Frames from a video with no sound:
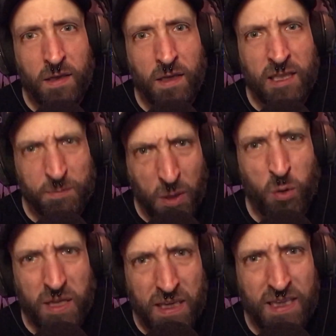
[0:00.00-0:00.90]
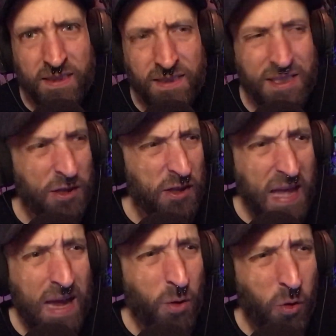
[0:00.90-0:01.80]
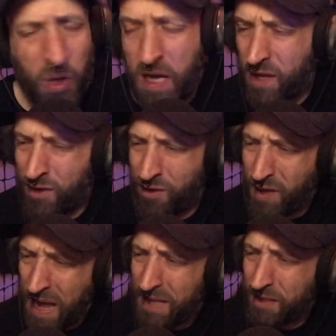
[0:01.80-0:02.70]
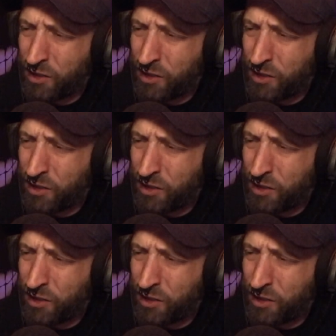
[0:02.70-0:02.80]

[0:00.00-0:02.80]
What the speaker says: Exploding Kittens. That